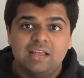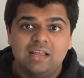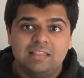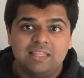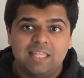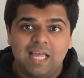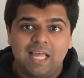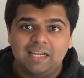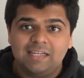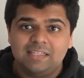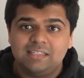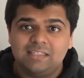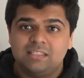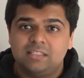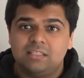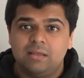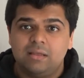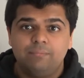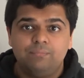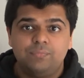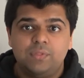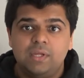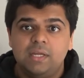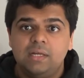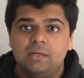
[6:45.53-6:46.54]
that is
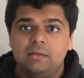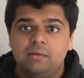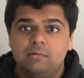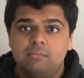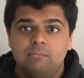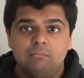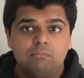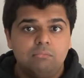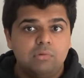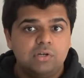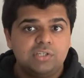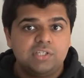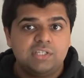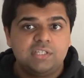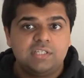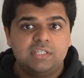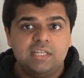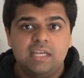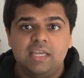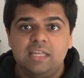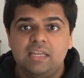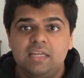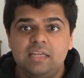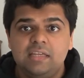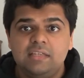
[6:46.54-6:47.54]
something
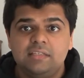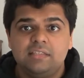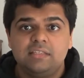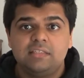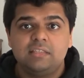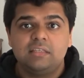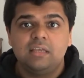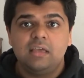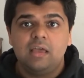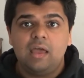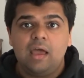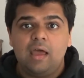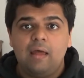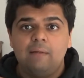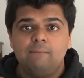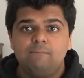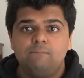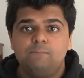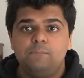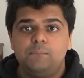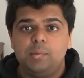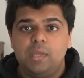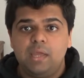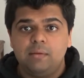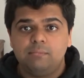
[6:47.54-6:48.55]
Mercedes
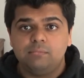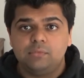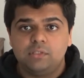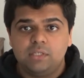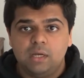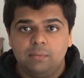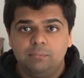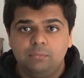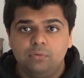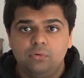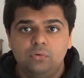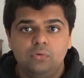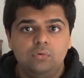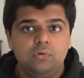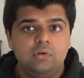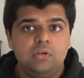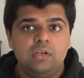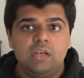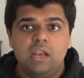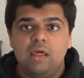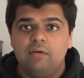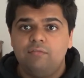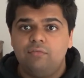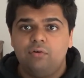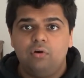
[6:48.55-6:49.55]
and BMW
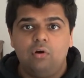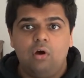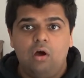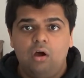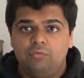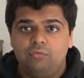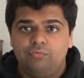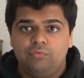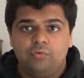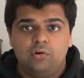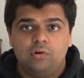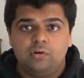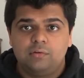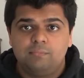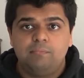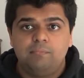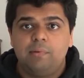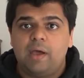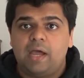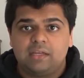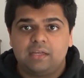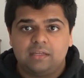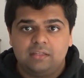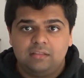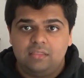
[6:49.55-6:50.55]
never offered
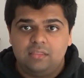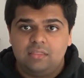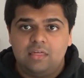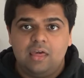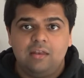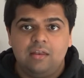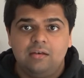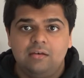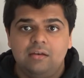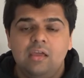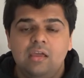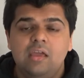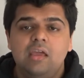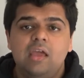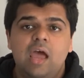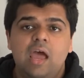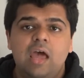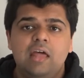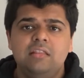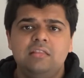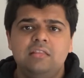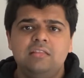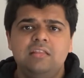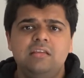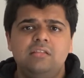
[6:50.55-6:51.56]
back then.
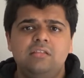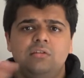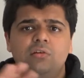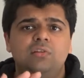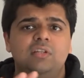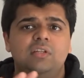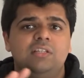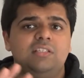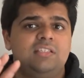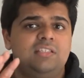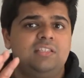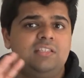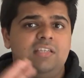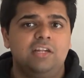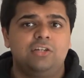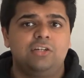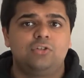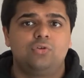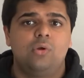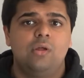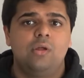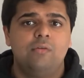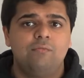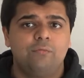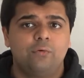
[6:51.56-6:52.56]
And neither did
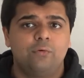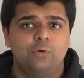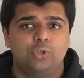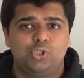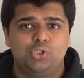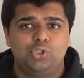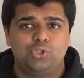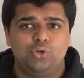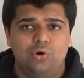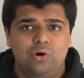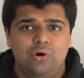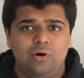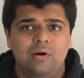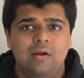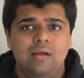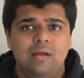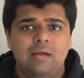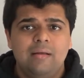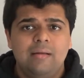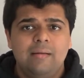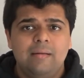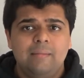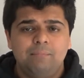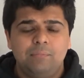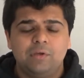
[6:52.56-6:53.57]
Citroën for sure.
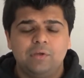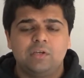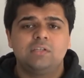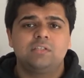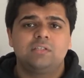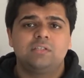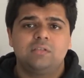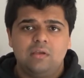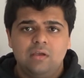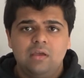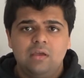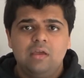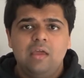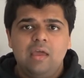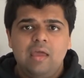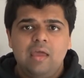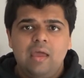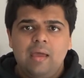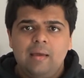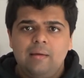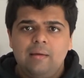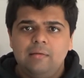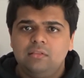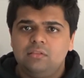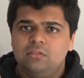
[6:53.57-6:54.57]
Because
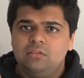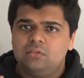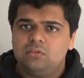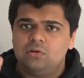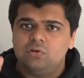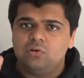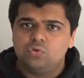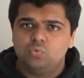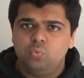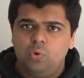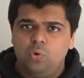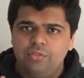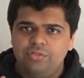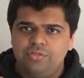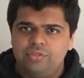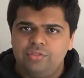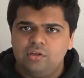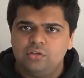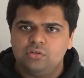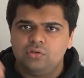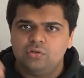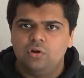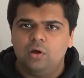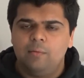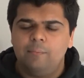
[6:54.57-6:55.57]
there's one thing
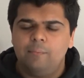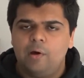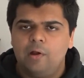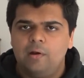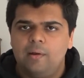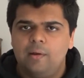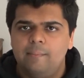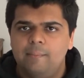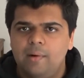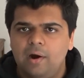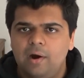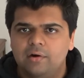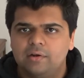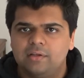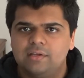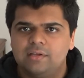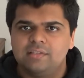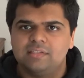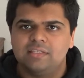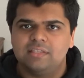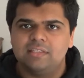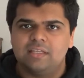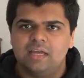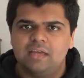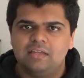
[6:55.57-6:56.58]
to know about Americans,
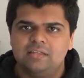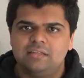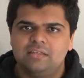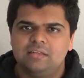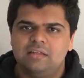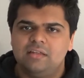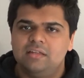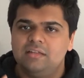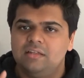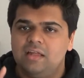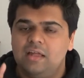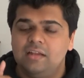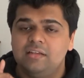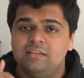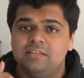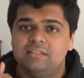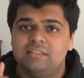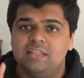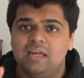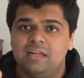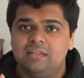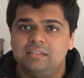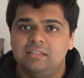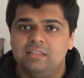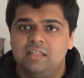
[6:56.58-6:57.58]
is
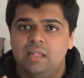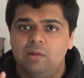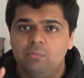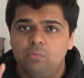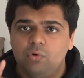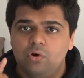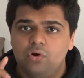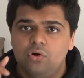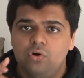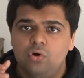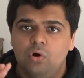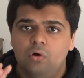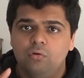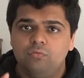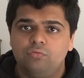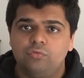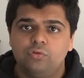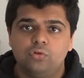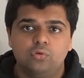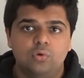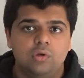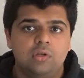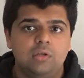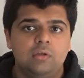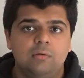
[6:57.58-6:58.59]
that they were known for
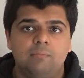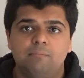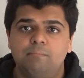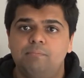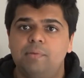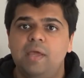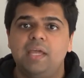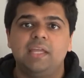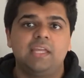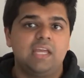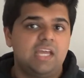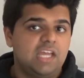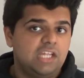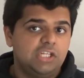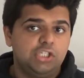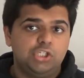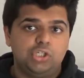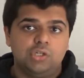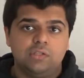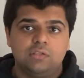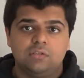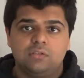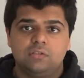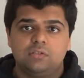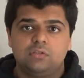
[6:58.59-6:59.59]
doing big
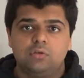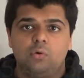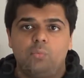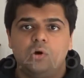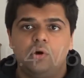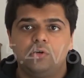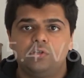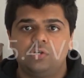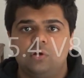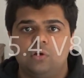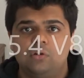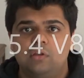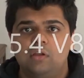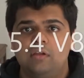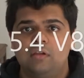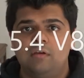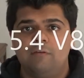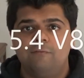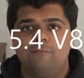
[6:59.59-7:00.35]
engines. So we're talking a